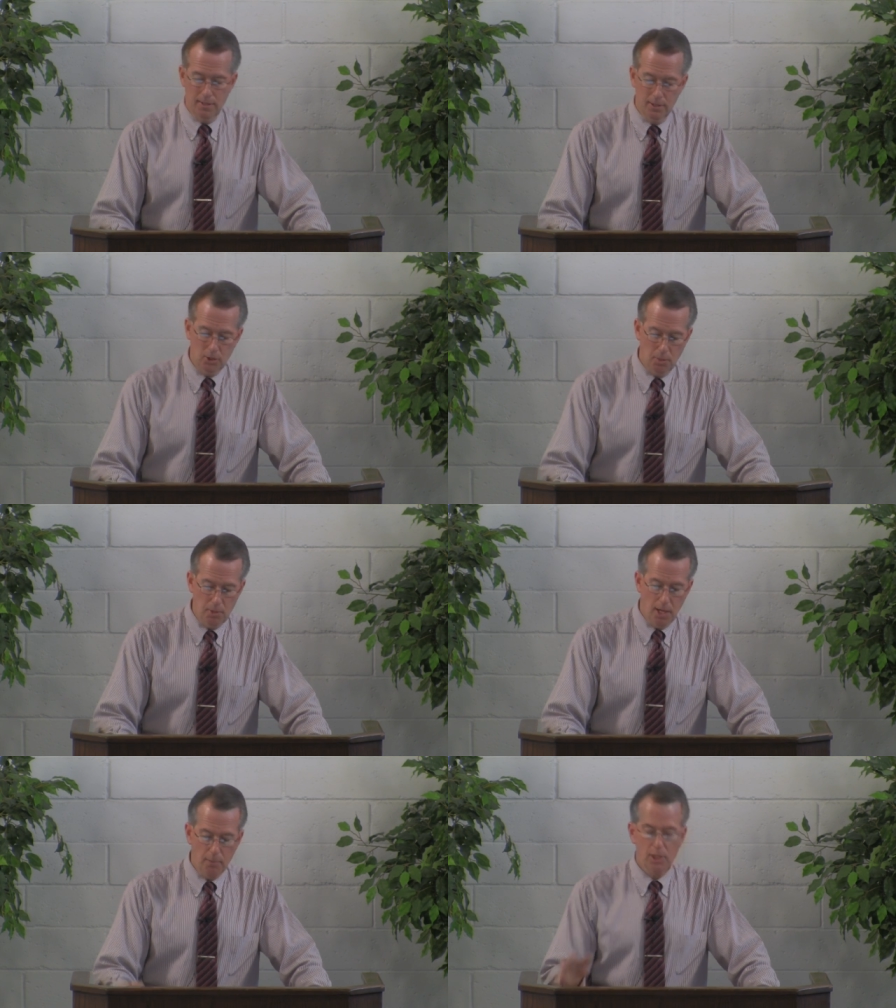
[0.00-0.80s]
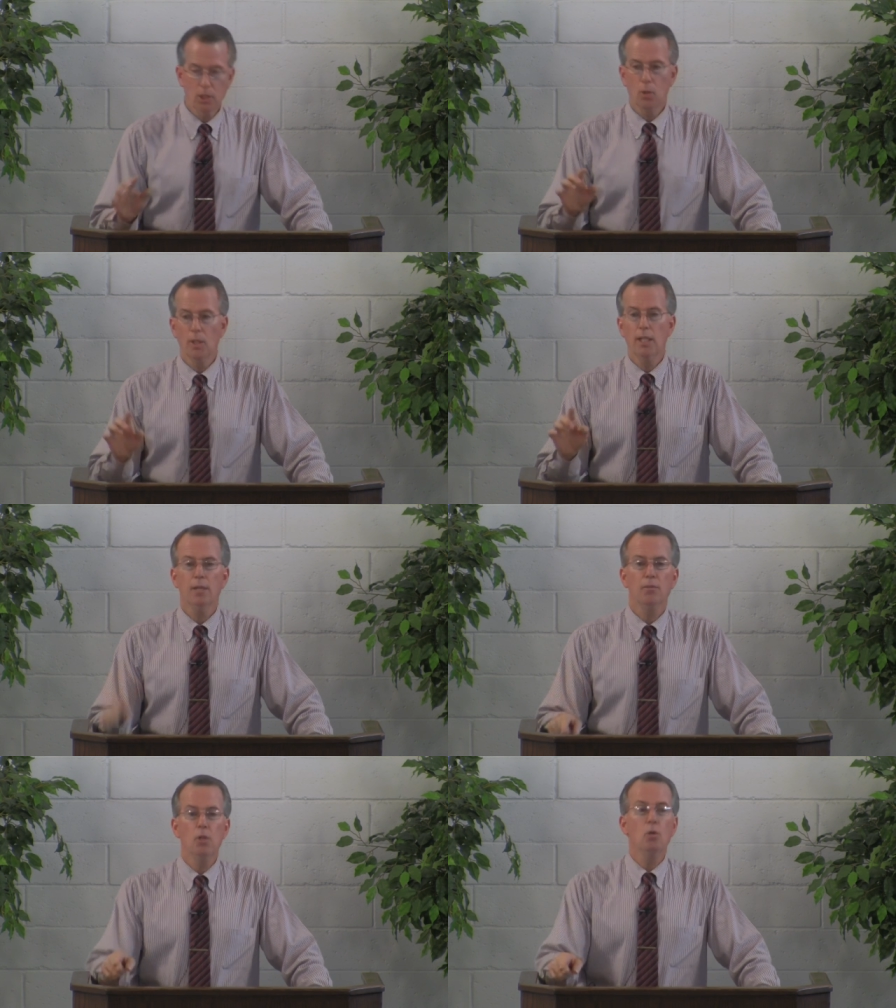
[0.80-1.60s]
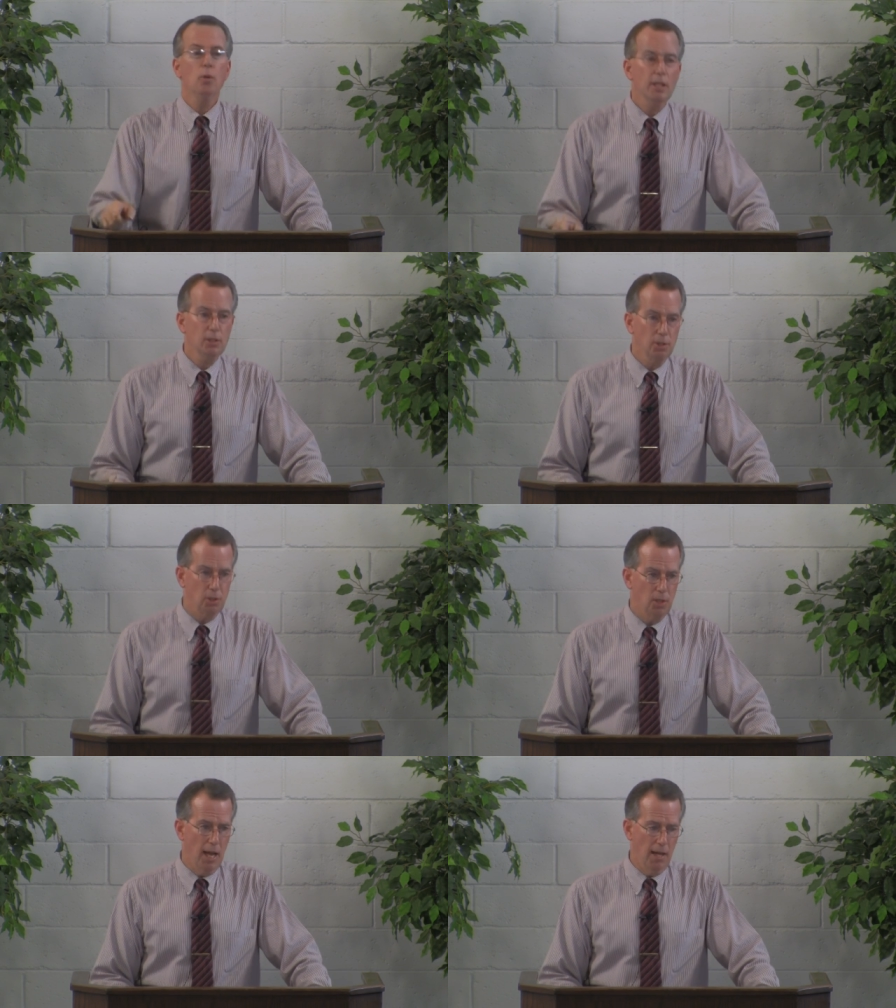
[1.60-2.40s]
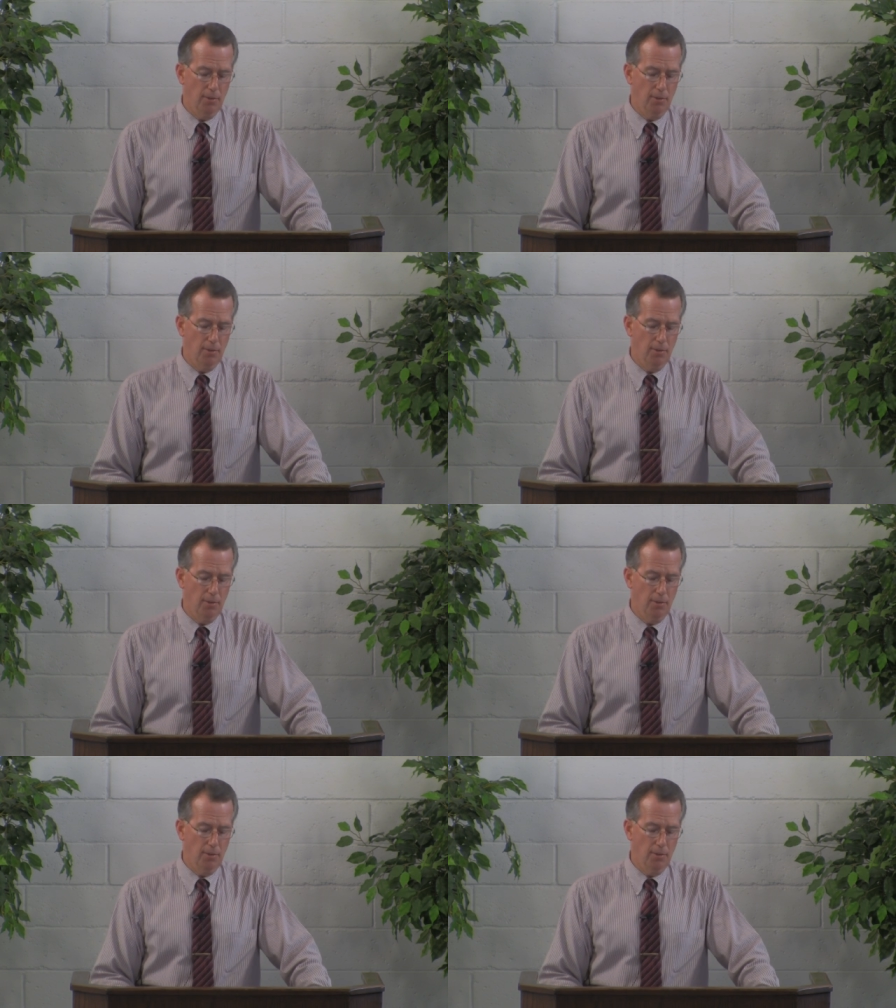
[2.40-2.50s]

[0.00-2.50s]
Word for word: Sometimes he's going to give you grace to stand.